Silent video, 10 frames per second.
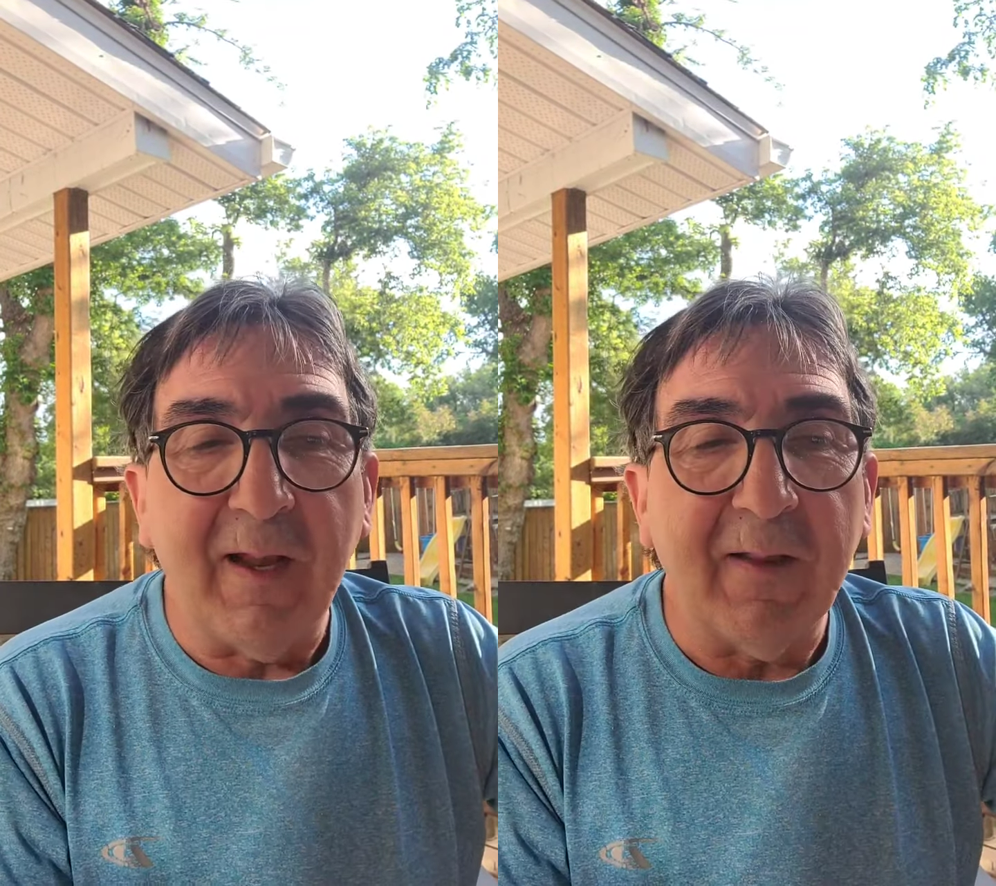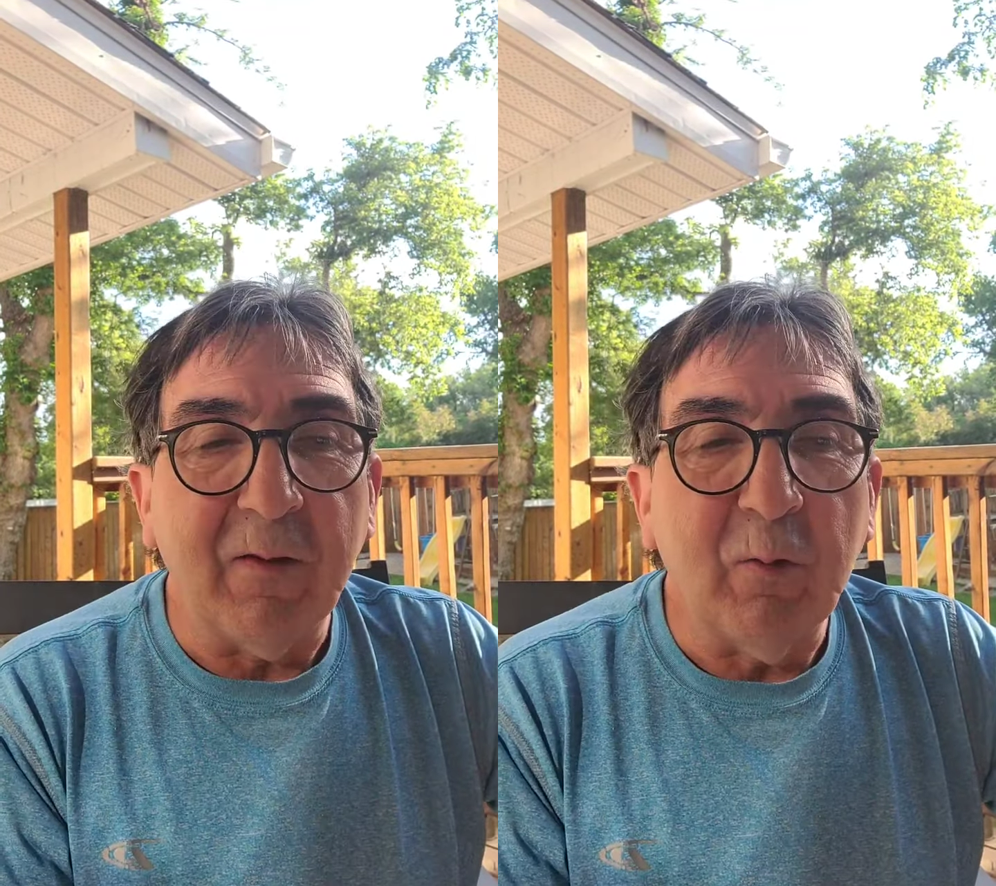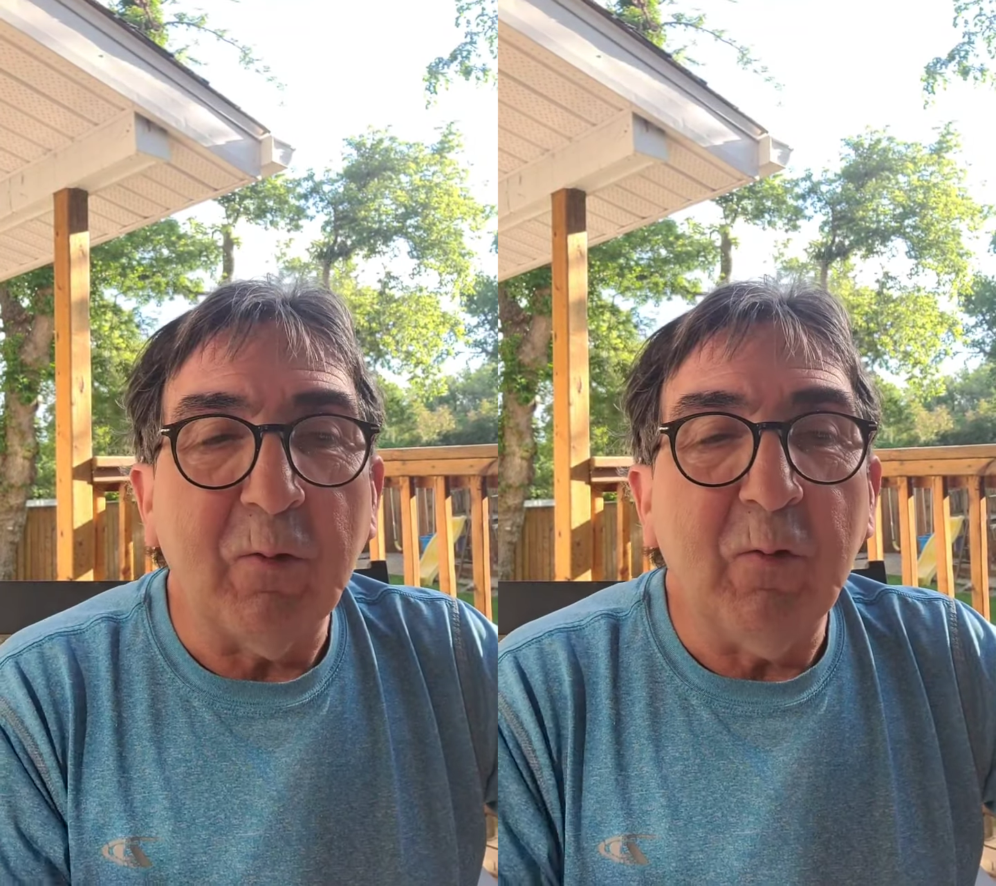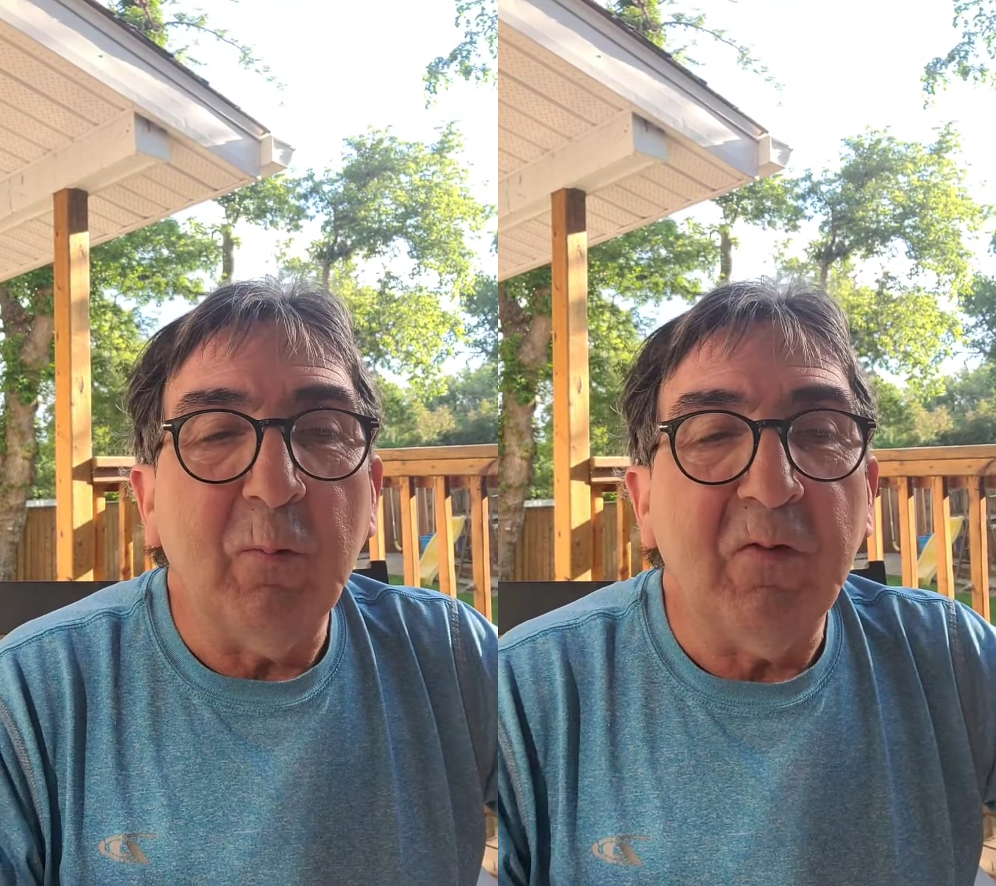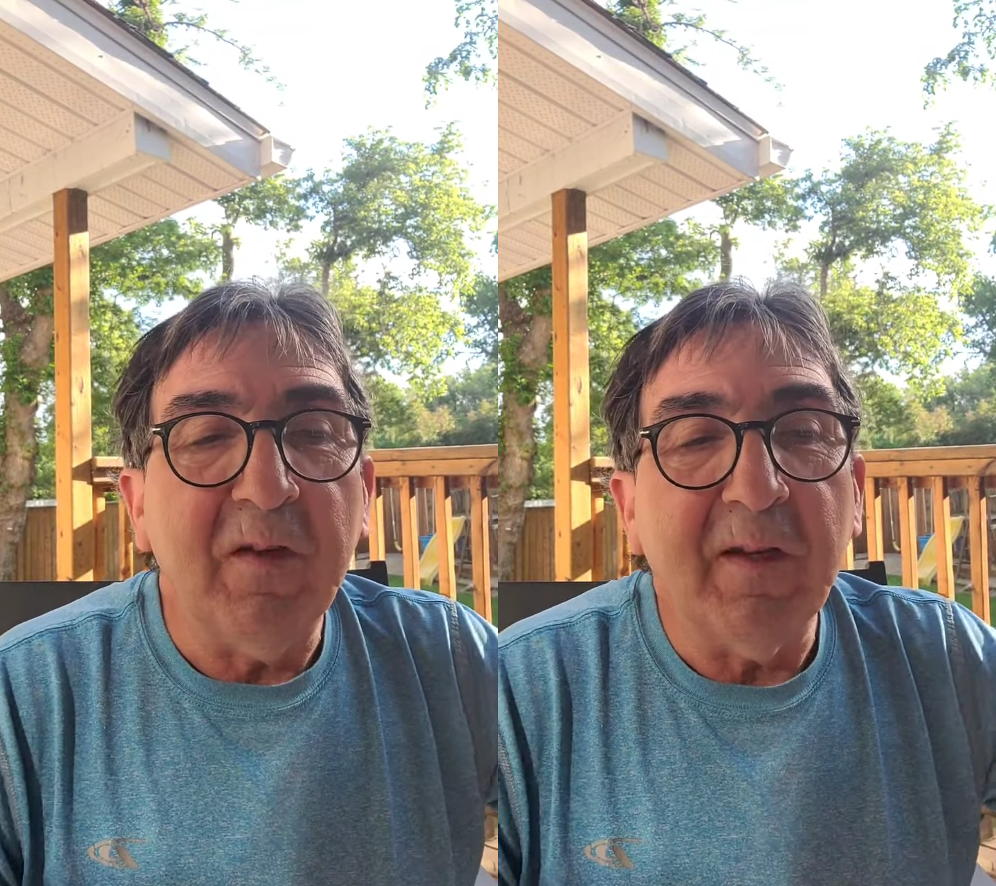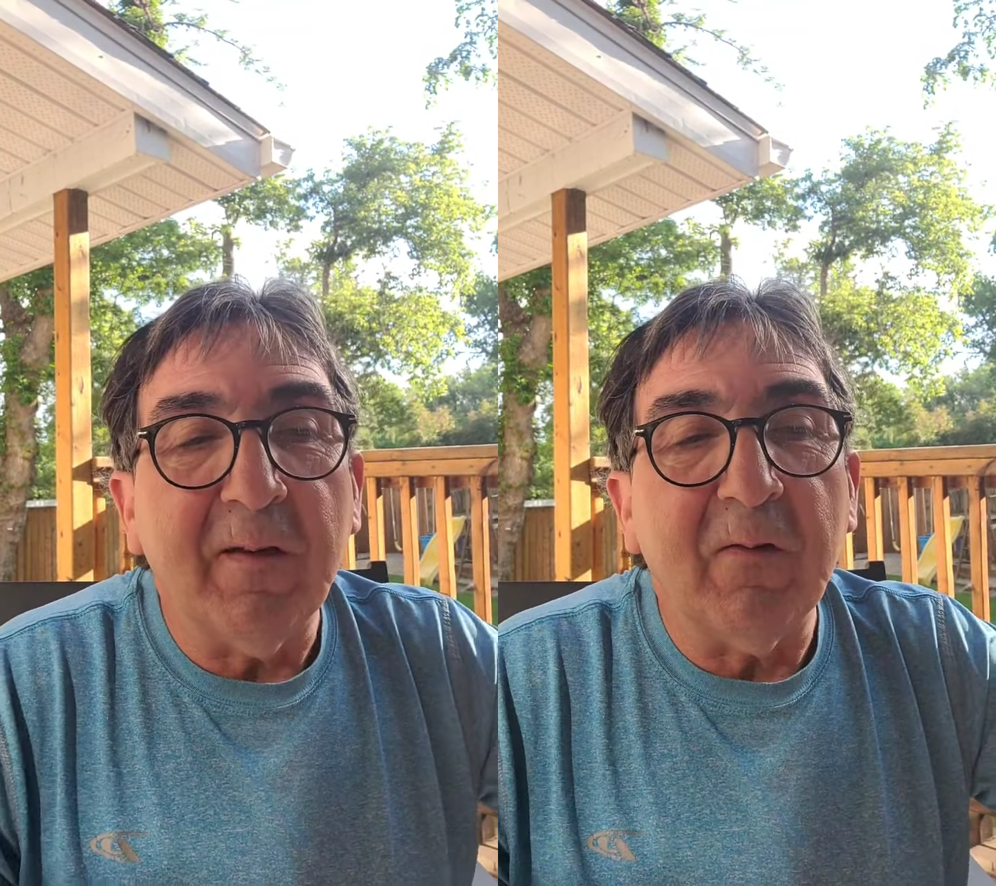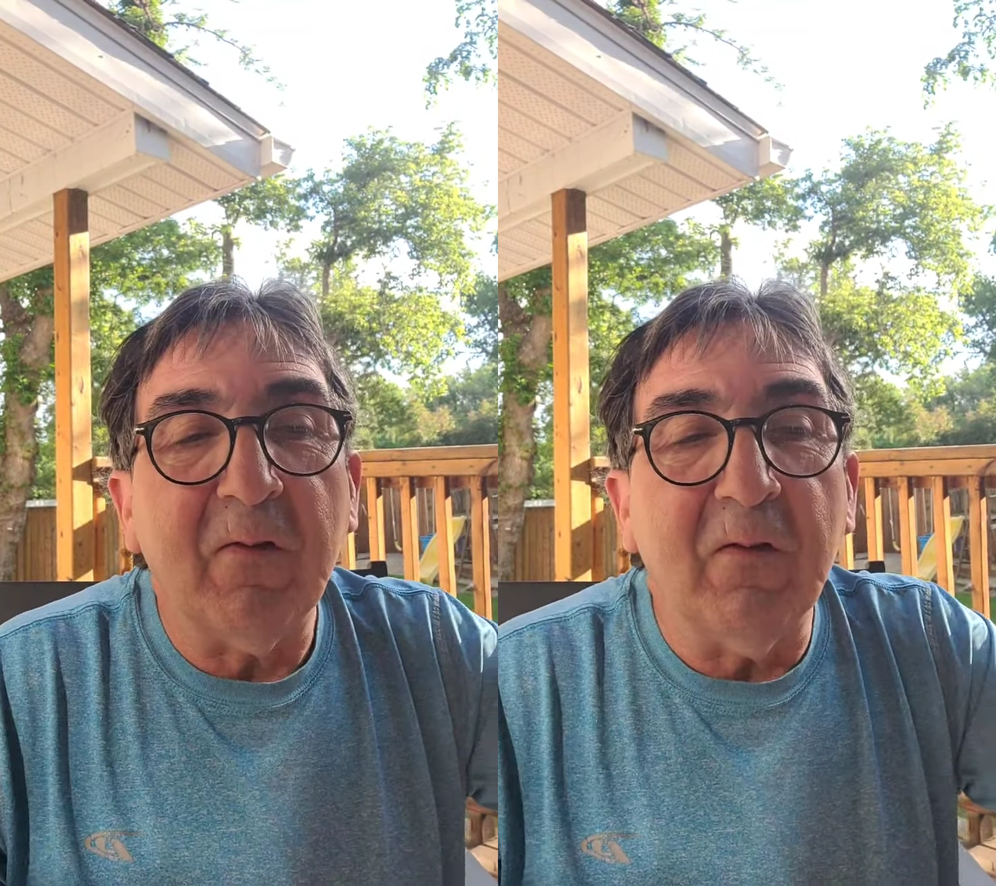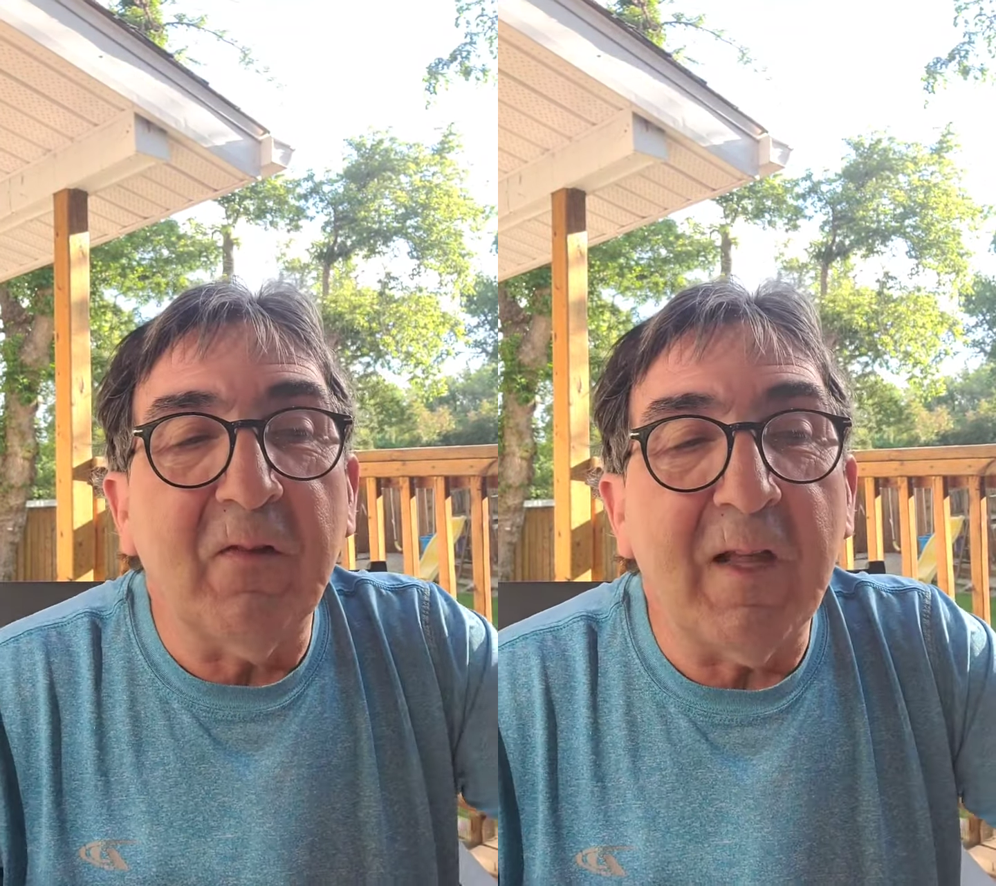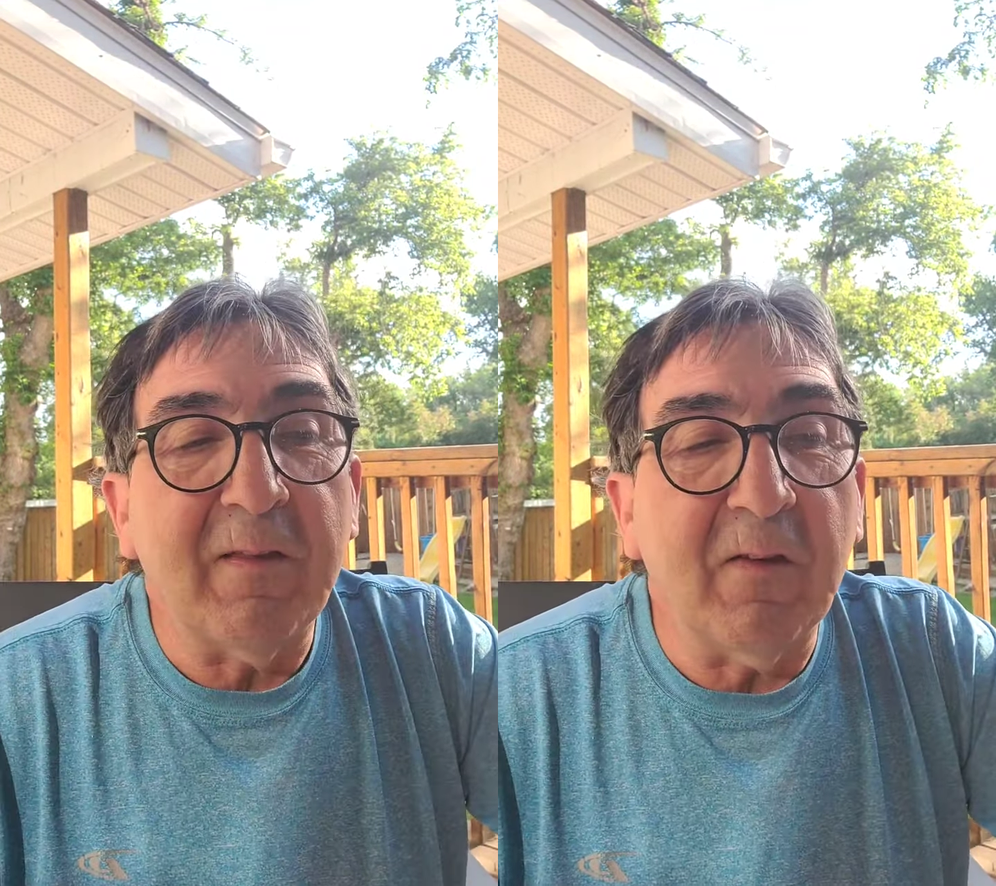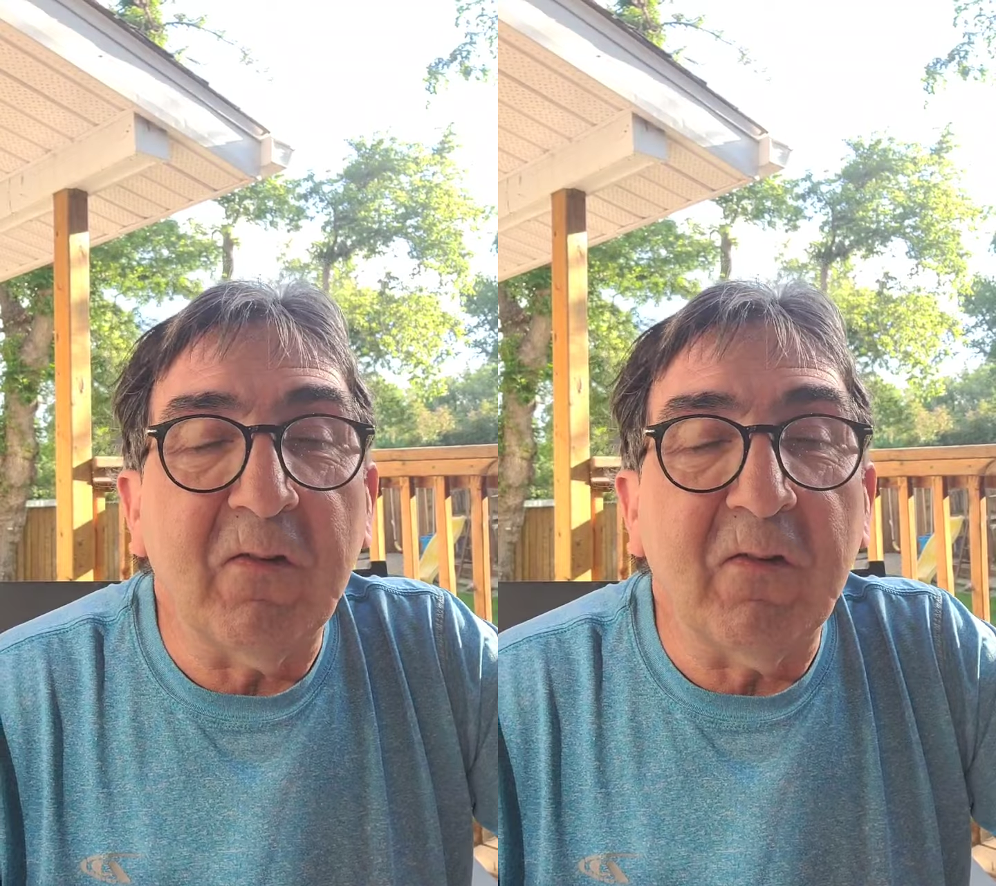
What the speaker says: And the good news is that the